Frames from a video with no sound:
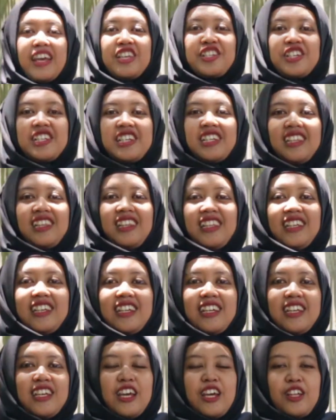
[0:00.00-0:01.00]

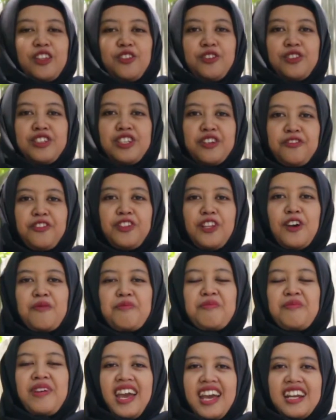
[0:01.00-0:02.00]
passionately to
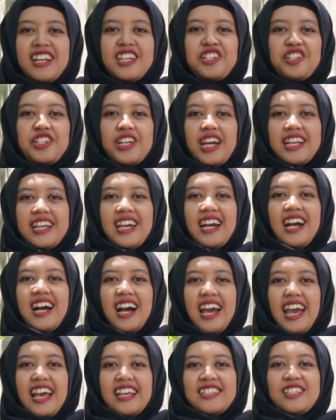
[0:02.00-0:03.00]
develop BNI
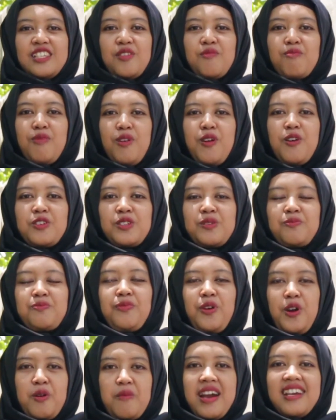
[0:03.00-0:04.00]
Syariah as the most
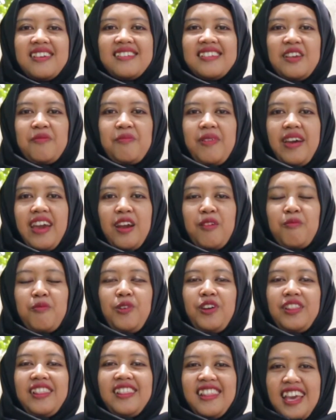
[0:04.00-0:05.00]
promising
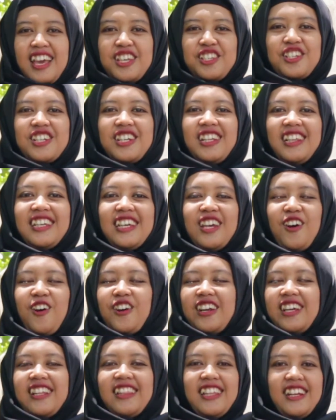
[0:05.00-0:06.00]
bank both nationally
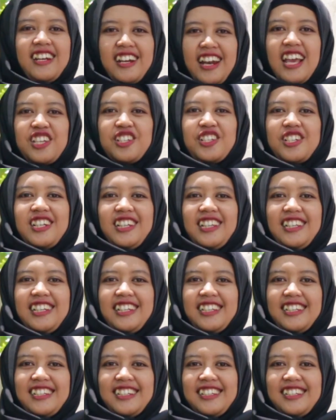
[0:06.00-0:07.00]
or internationally.